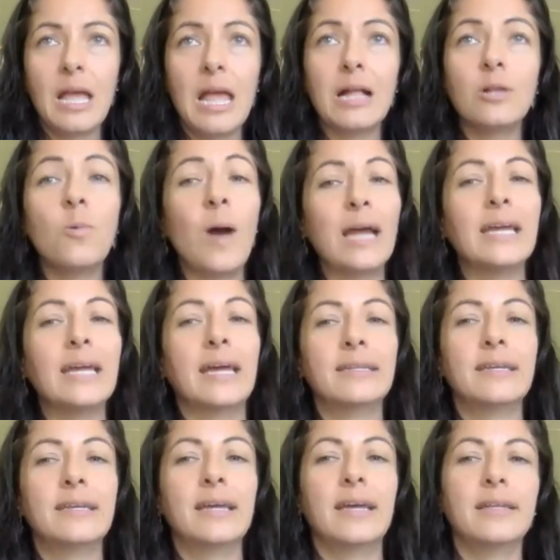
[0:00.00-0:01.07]

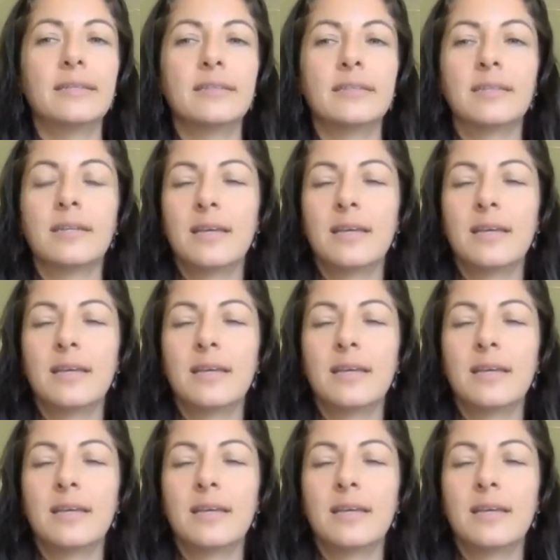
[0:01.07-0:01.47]
LYNN.